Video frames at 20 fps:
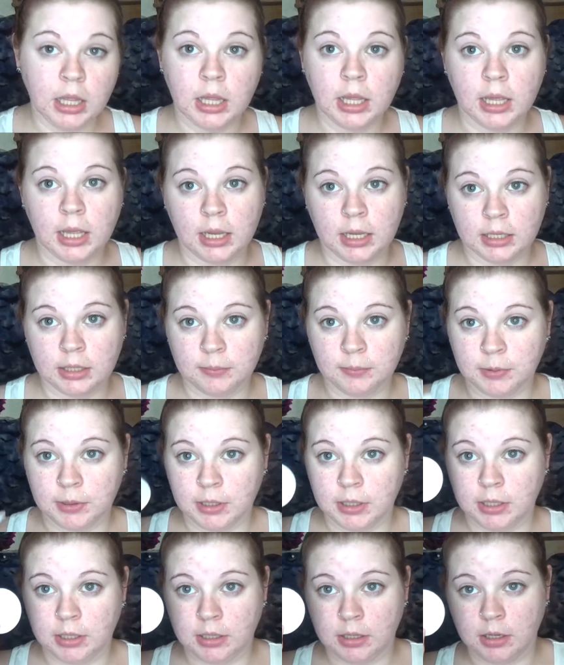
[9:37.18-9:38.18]
And I'm
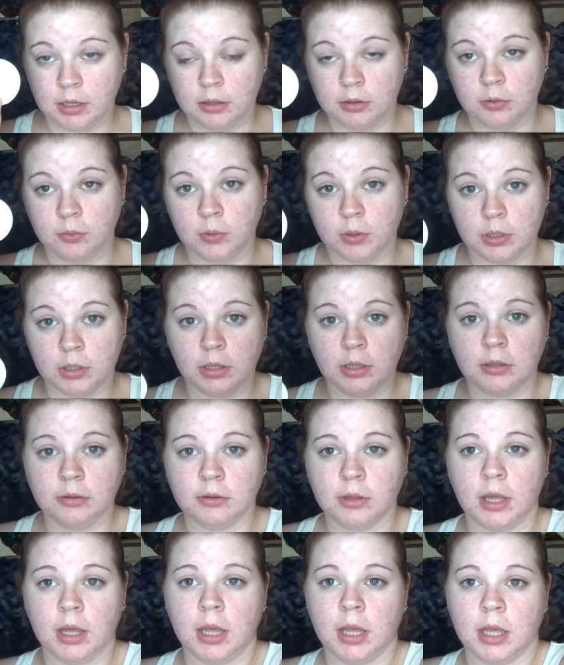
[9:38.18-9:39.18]
going to need another one of
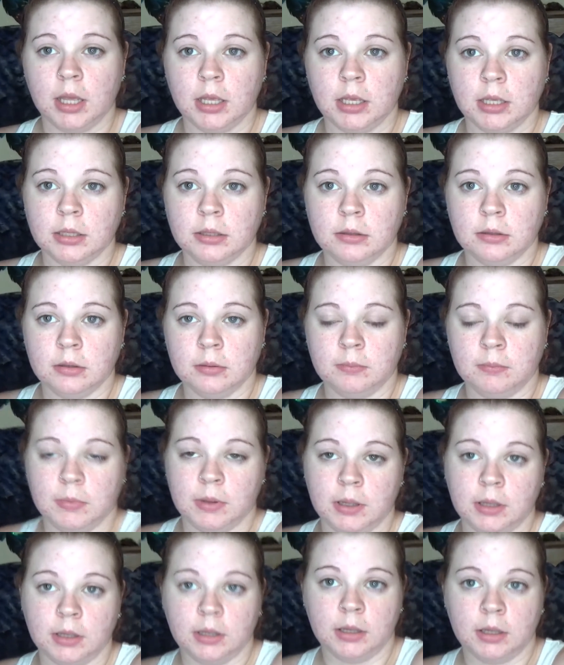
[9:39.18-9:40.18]
these guys.
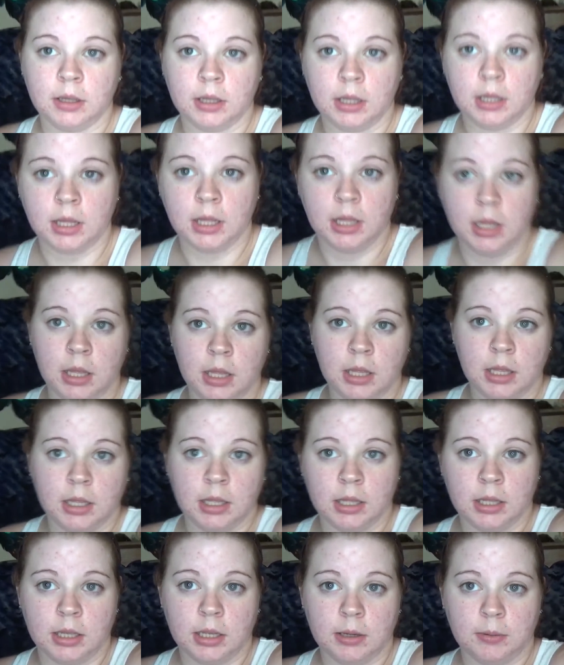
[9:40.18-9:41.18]

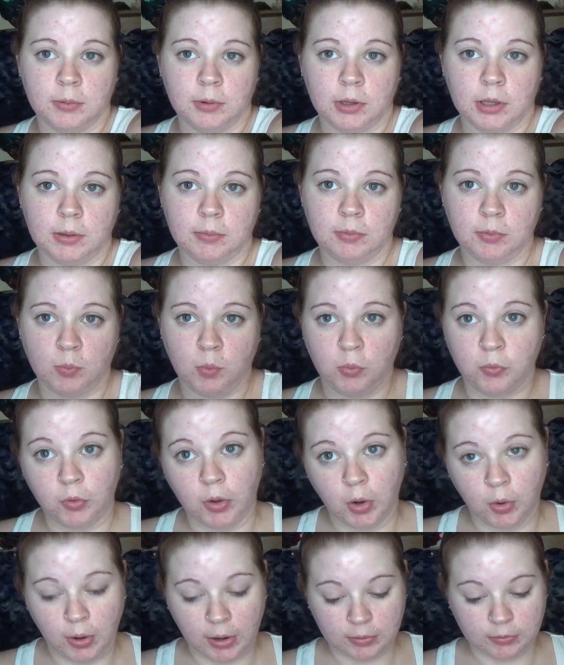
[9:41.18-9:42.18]
My camera keeps
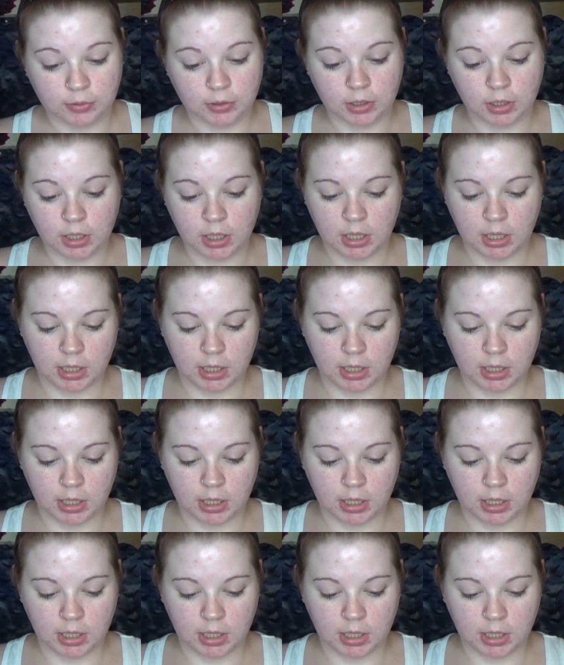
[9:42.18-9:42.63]
moving around.